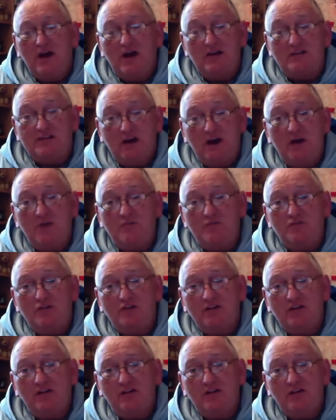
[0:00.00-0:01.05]
as I'm
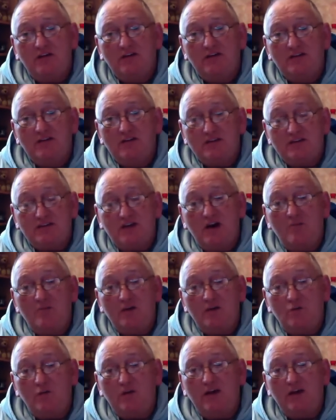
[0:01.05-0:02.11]
doing this
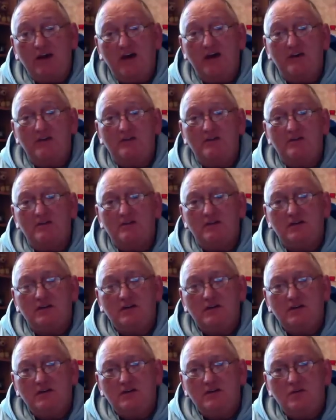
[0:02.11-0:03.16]
coming weekend,
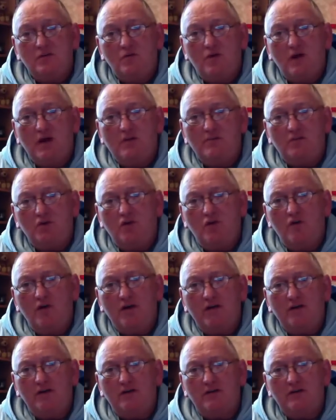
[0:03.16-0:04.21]
where I'm
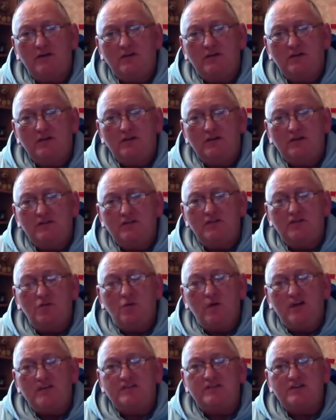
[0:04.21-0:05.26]
going to the
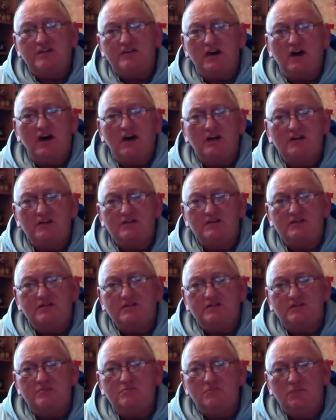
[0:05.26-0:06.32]
Western Isles,
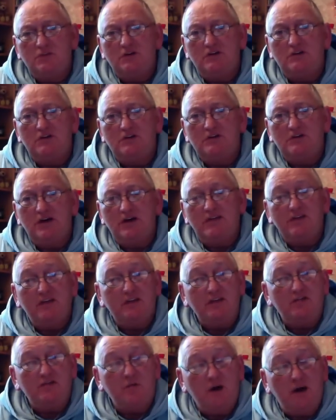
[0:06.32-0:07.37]
to Mull and
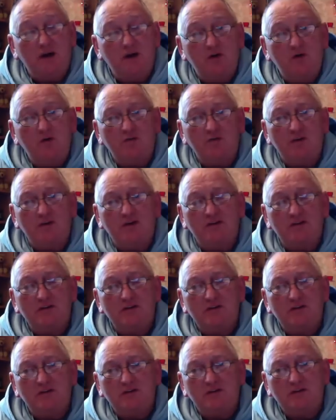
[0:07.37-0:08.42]
then to Iona,
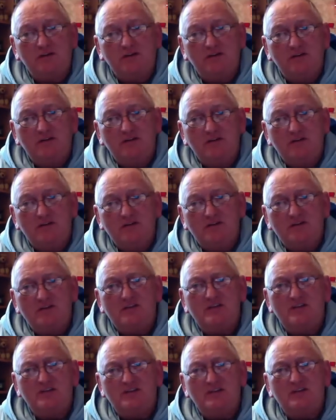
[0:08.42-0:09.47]

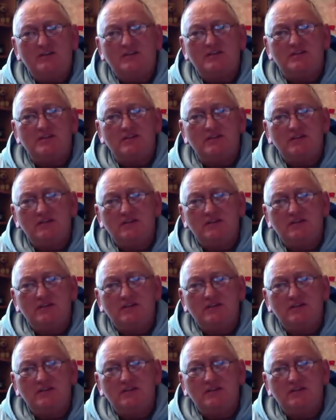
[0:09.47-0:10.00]
to sit